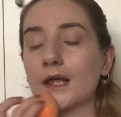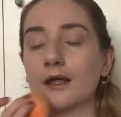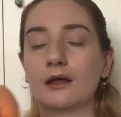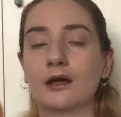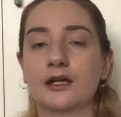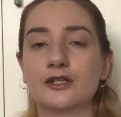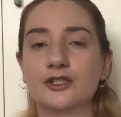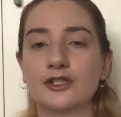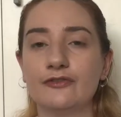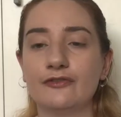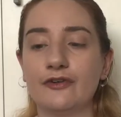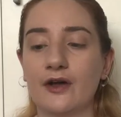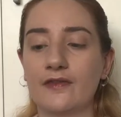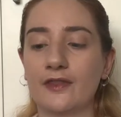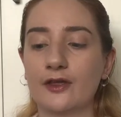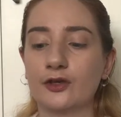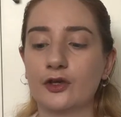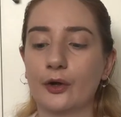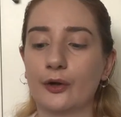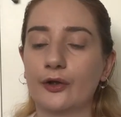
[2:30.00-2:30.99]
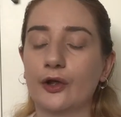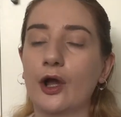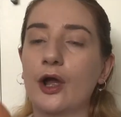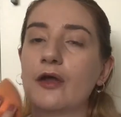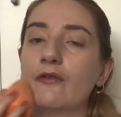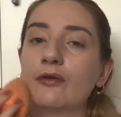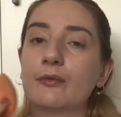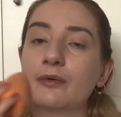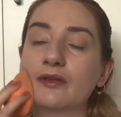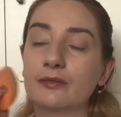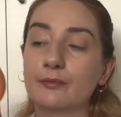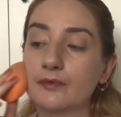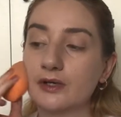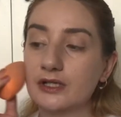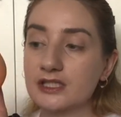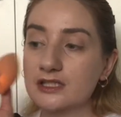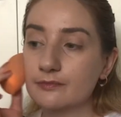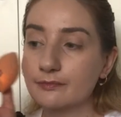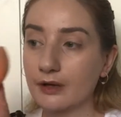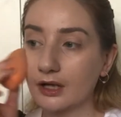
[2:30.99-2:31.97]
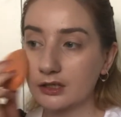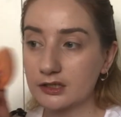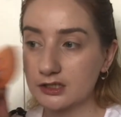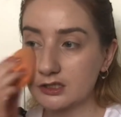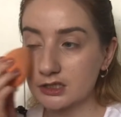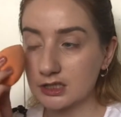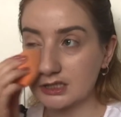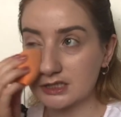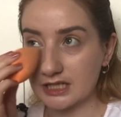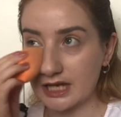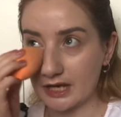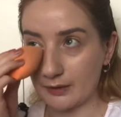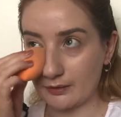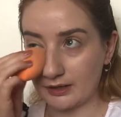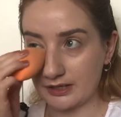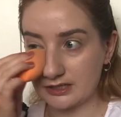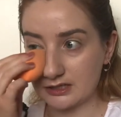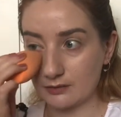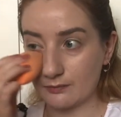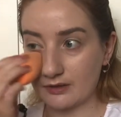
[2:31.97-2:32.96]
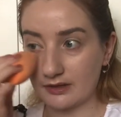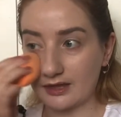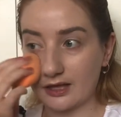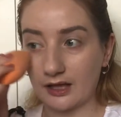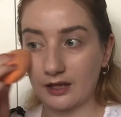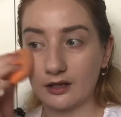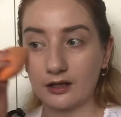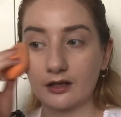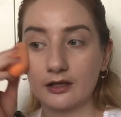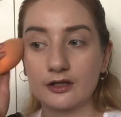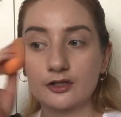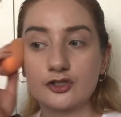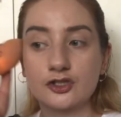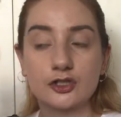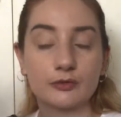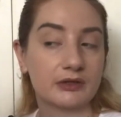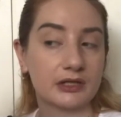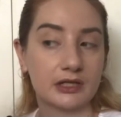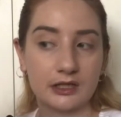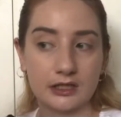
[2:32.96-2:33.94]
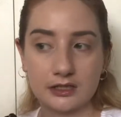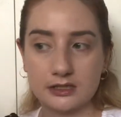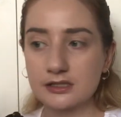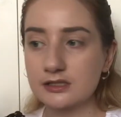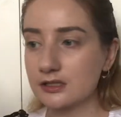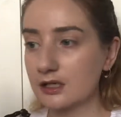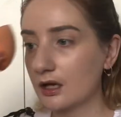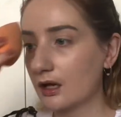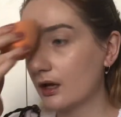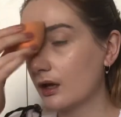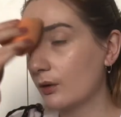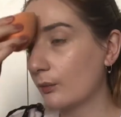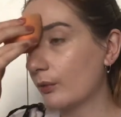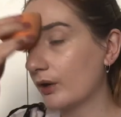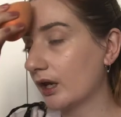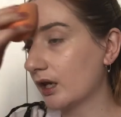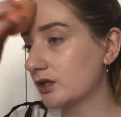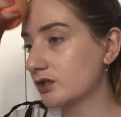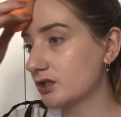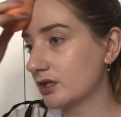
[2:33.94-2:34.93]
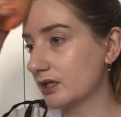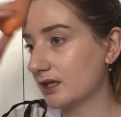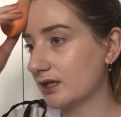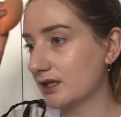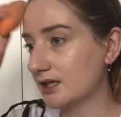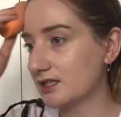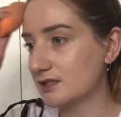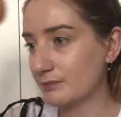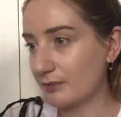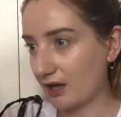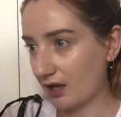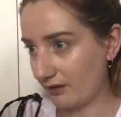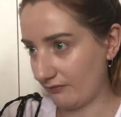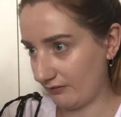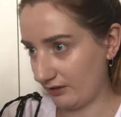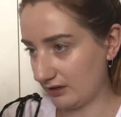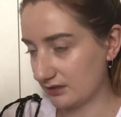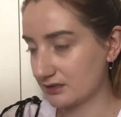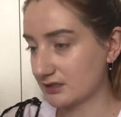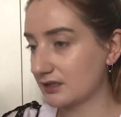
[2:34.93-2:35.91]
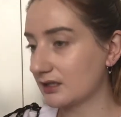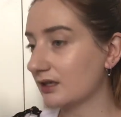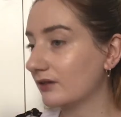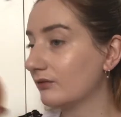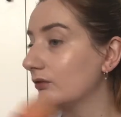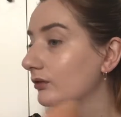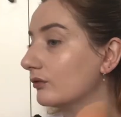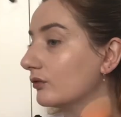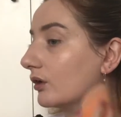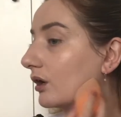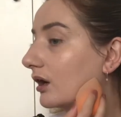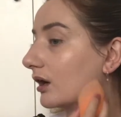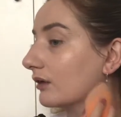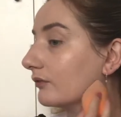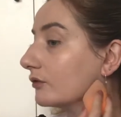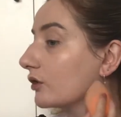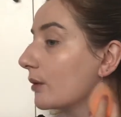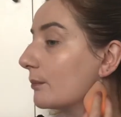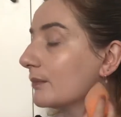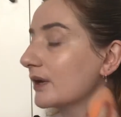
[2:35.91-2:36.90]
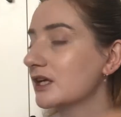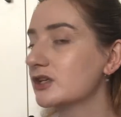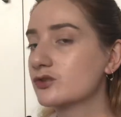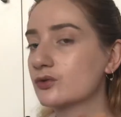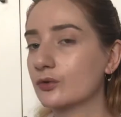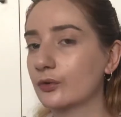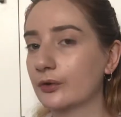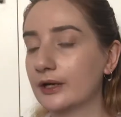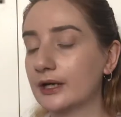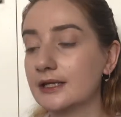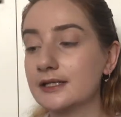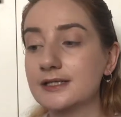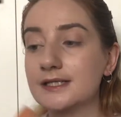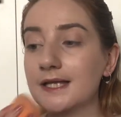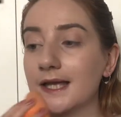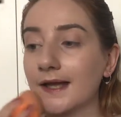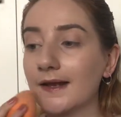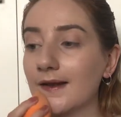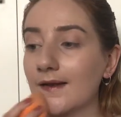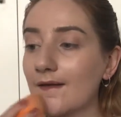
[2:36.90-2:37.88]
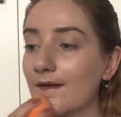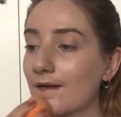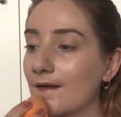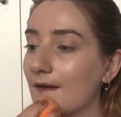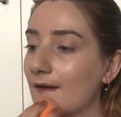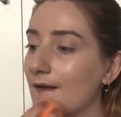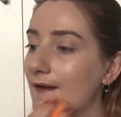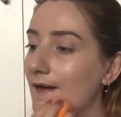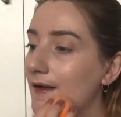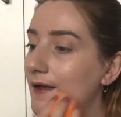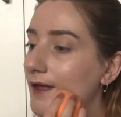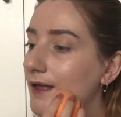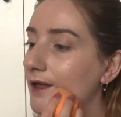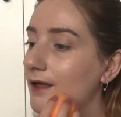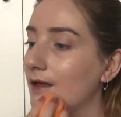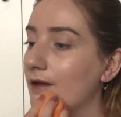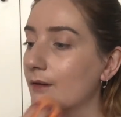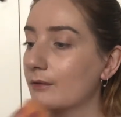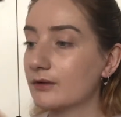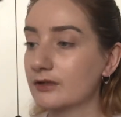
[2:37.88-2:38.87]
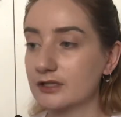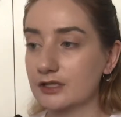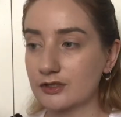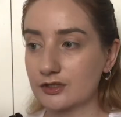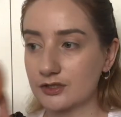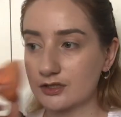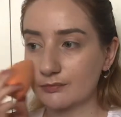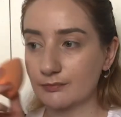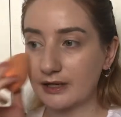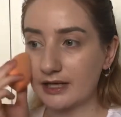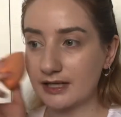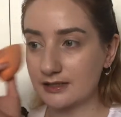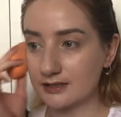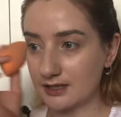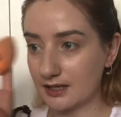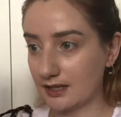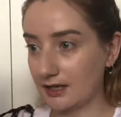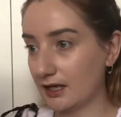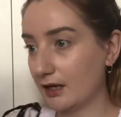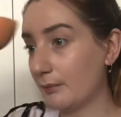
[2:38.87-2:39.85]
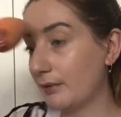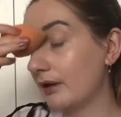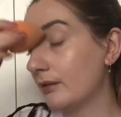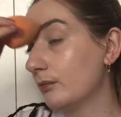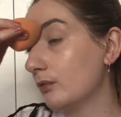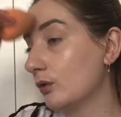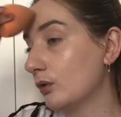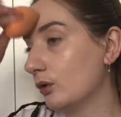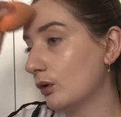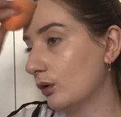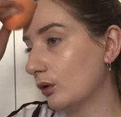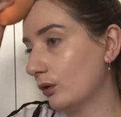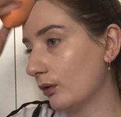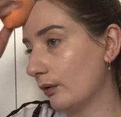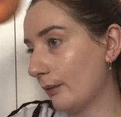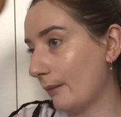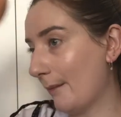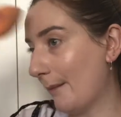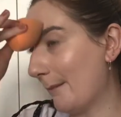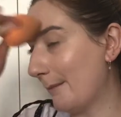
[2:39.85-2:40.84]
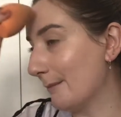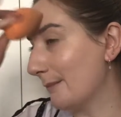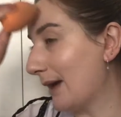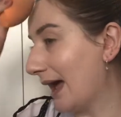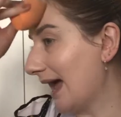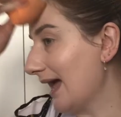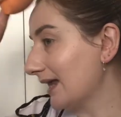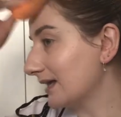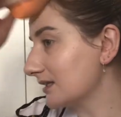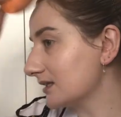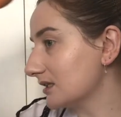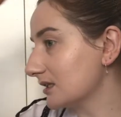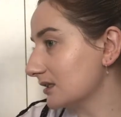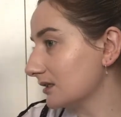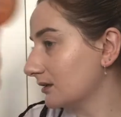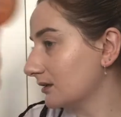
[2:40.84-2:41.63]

I do find that going over with my sponge does take away some of that dewiness, which is perfect if you've got kind of combination oily skin, because it just makes it a little bit more matte